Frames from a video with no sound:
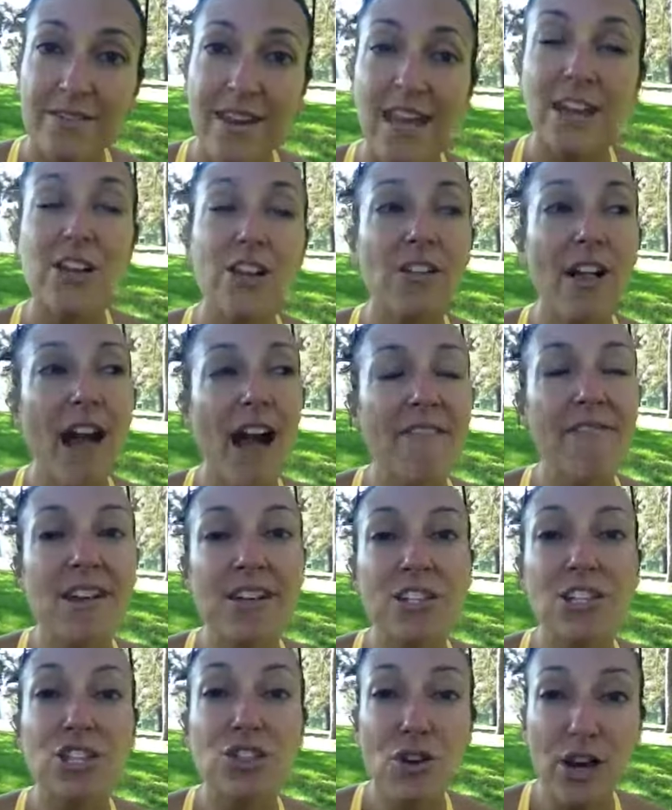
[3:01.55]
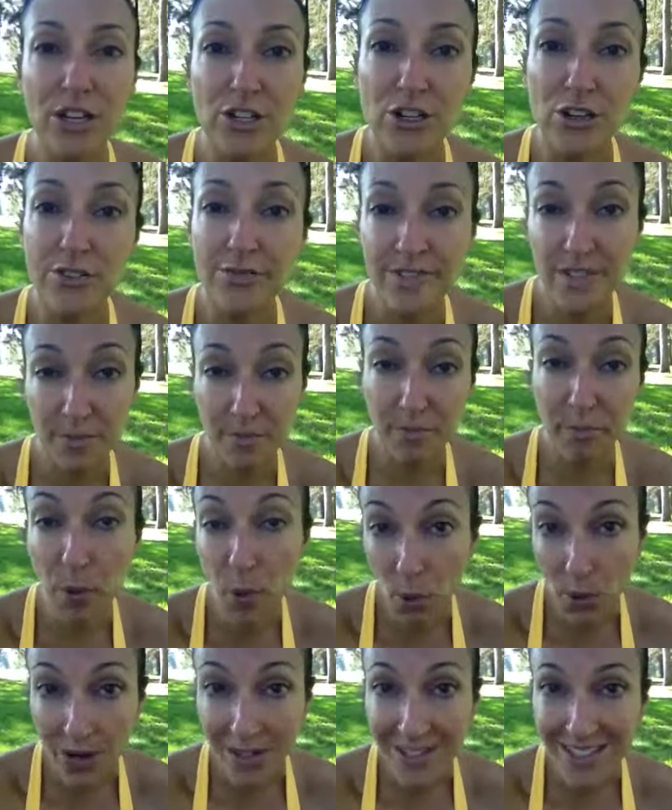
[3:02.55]
And you'll have that structure of
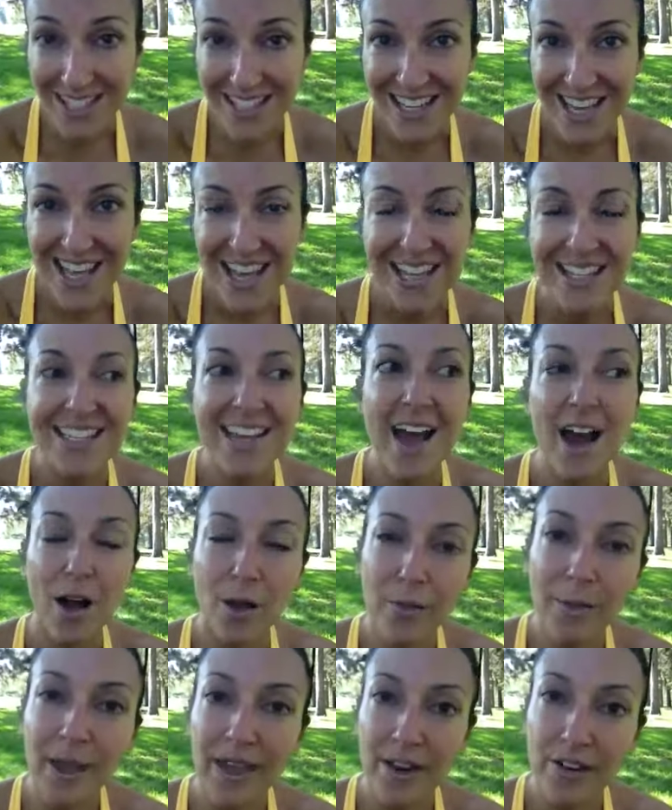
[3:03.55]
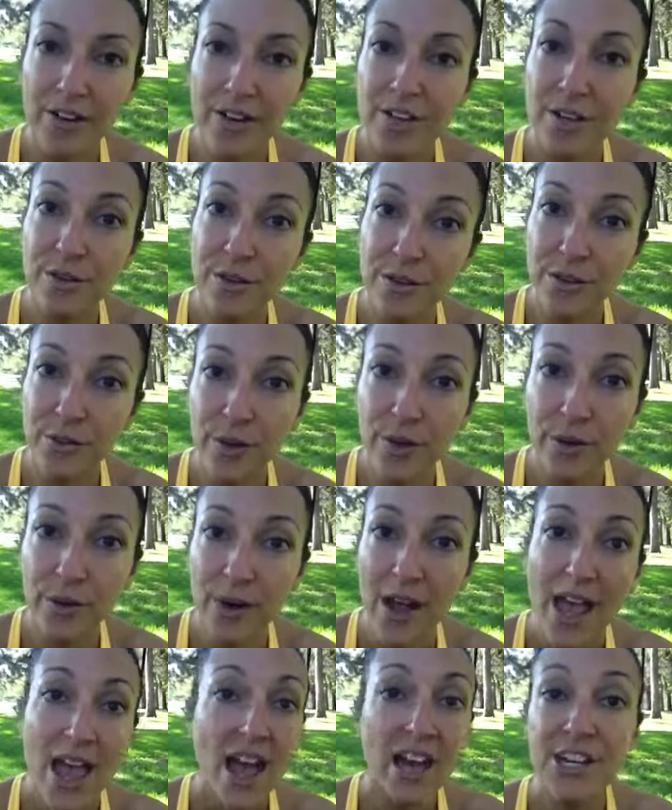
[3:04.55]
support to help carry you through.
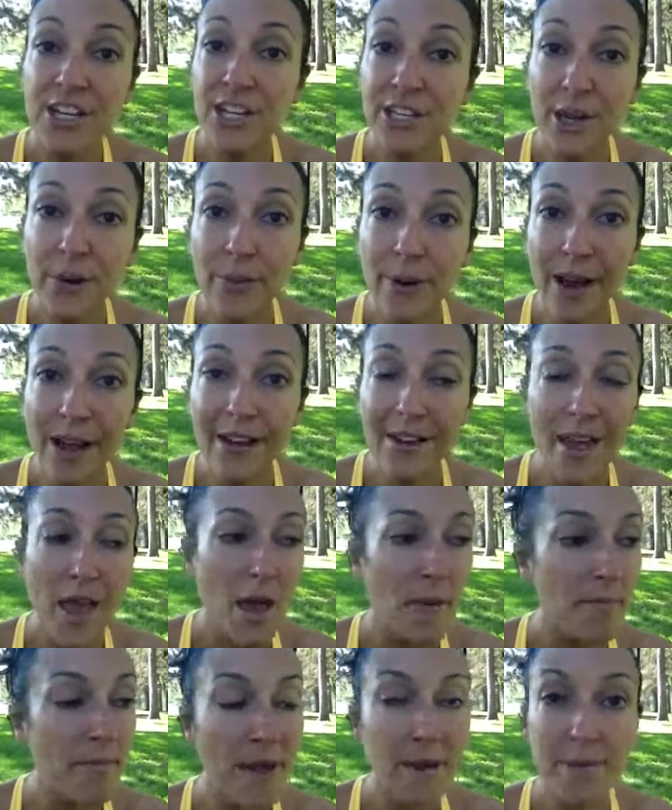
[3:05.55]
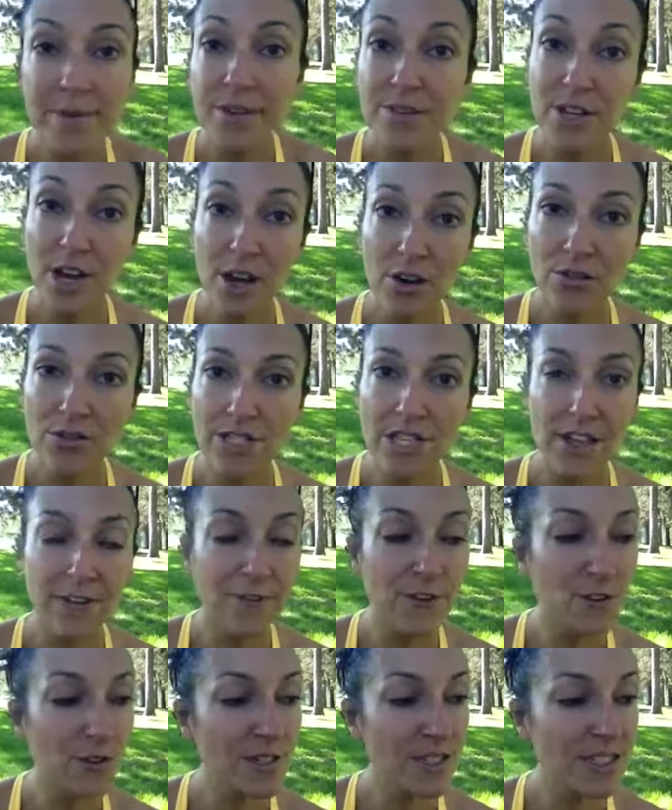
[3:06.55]
And you know what? Maybe you don't.
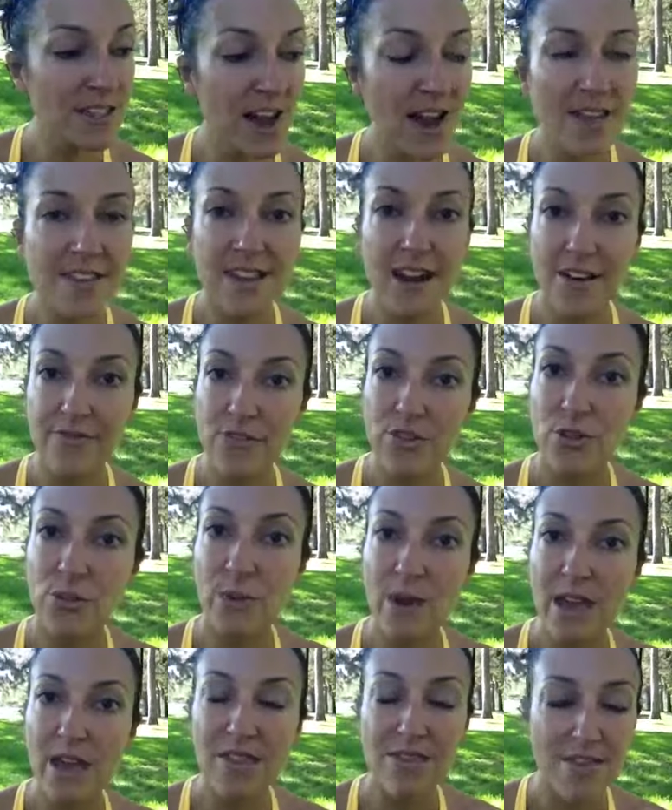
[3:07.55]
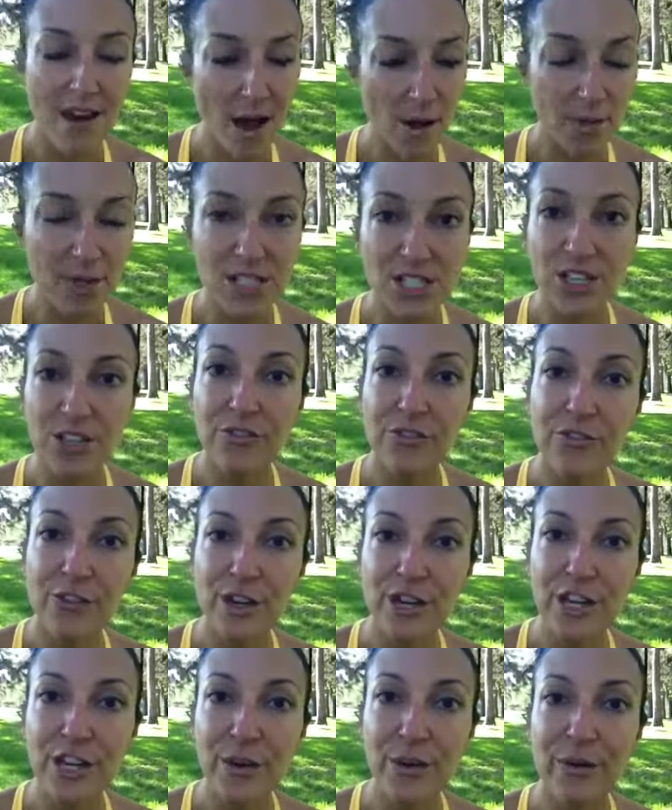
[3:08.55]
If you decide that after a week that was good for
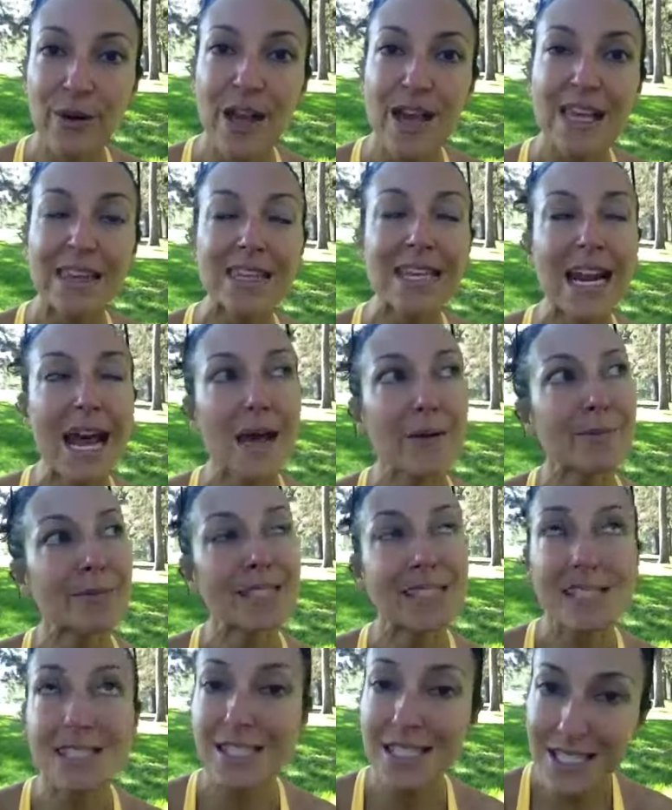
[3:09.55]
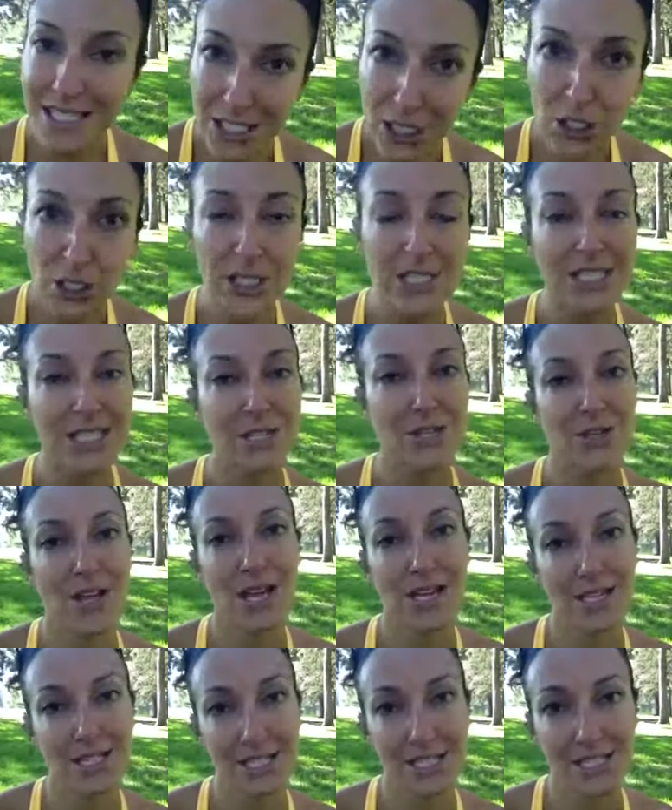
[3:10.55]
you, then I would still consider
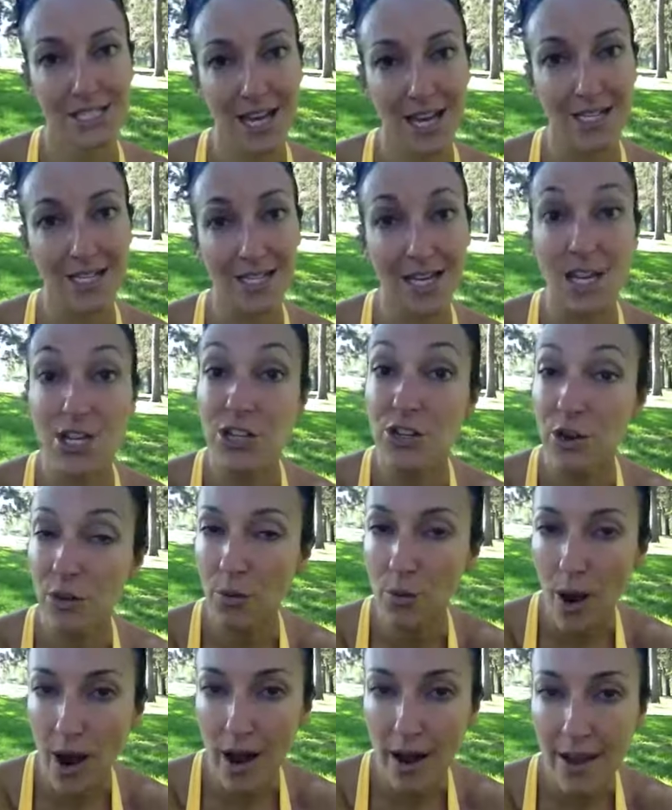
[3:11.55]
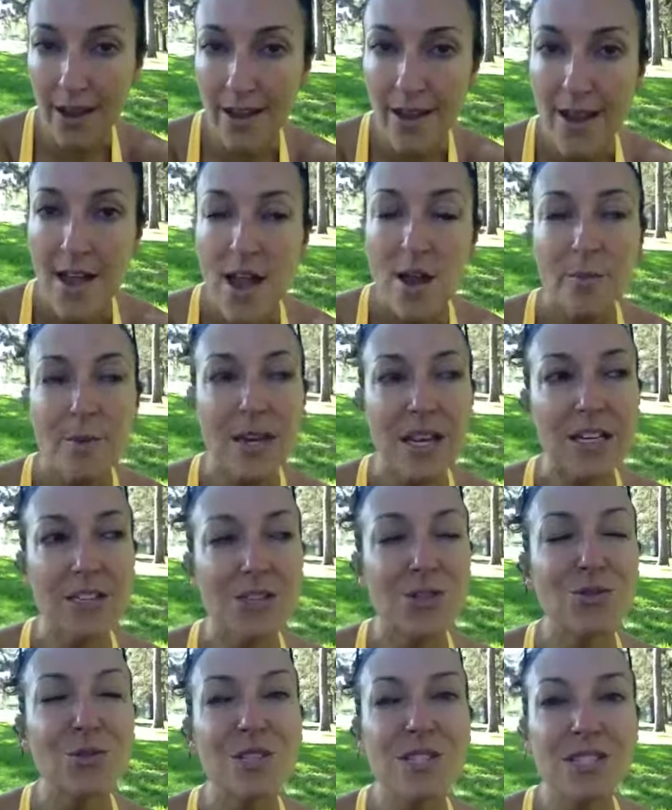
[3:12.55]
that a success. And you know why?
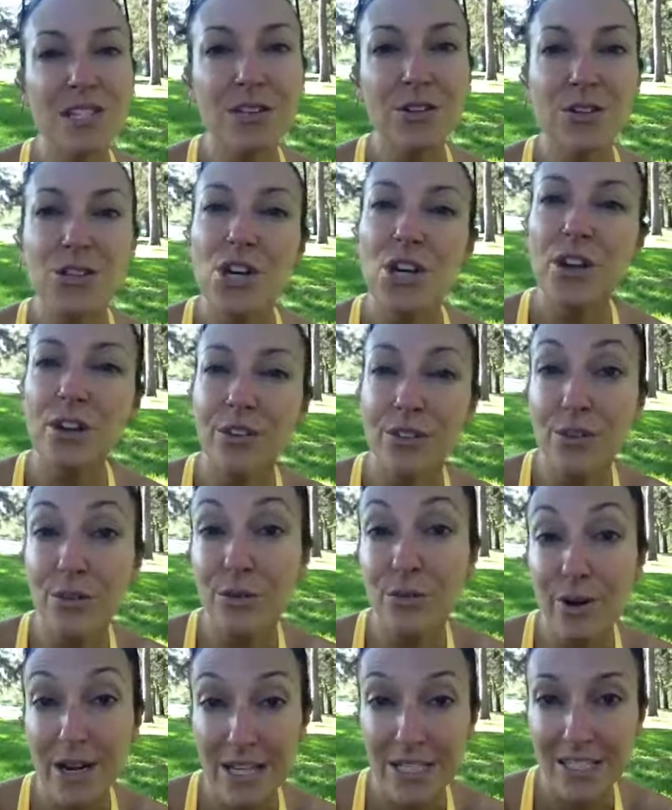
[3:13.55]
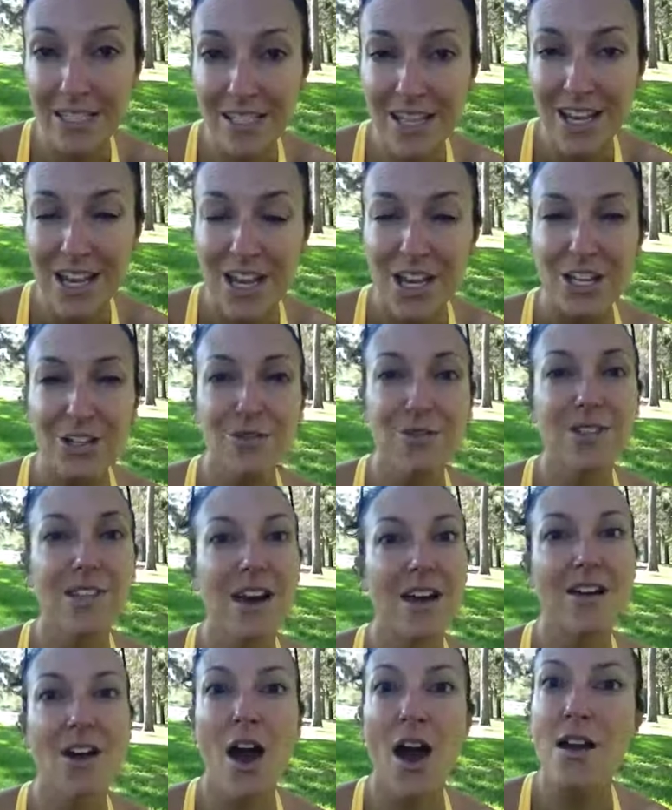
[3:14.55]
Because you still took the risk. You
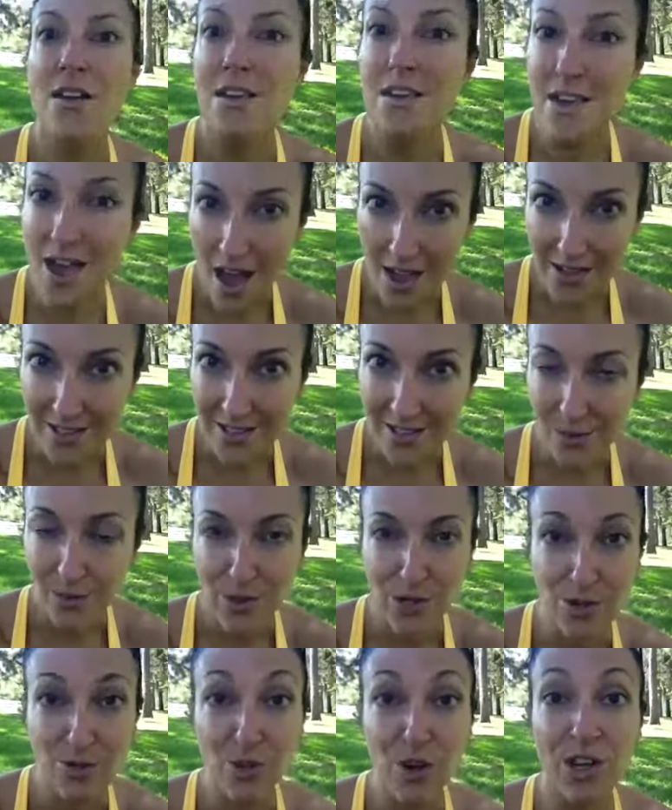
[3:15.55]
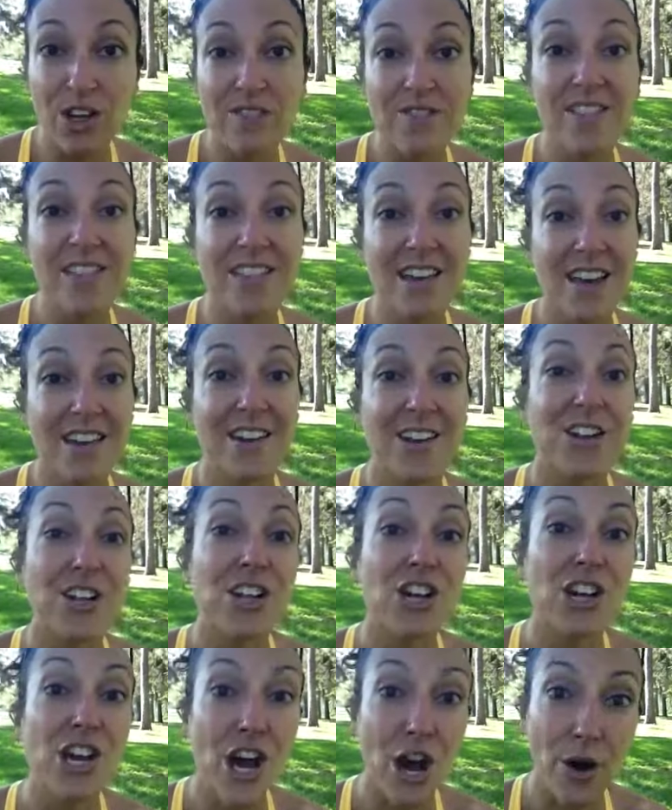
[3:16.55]
said yes when you could have said
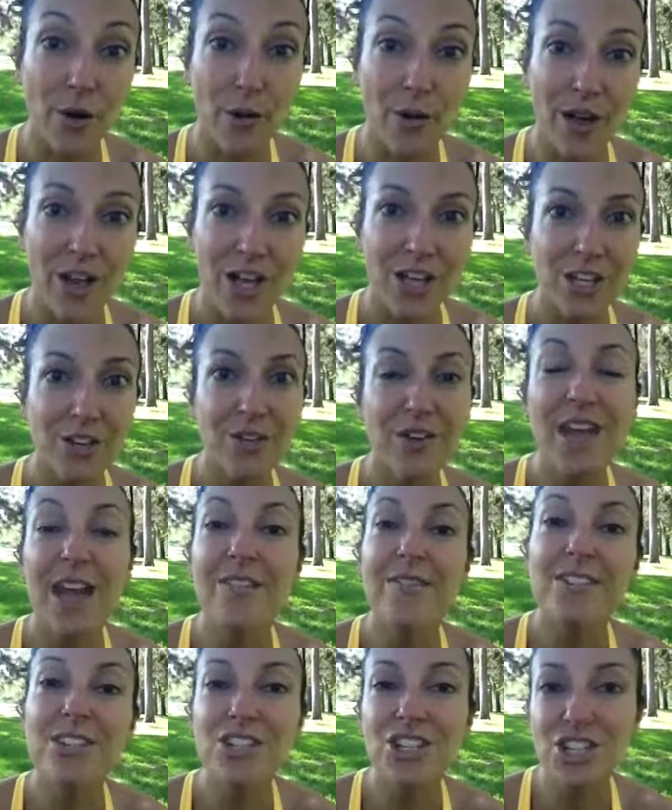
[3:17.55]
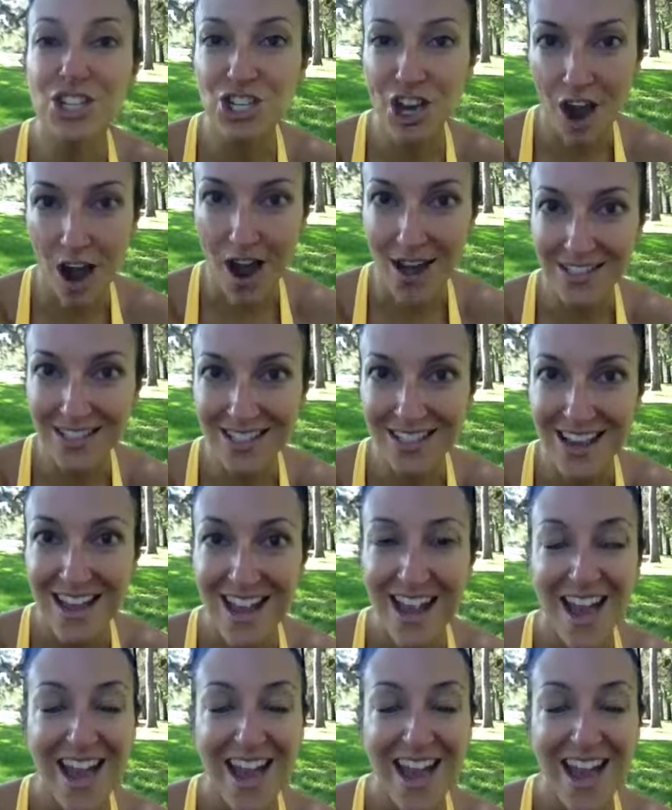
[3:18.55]
no. You gave it a shot.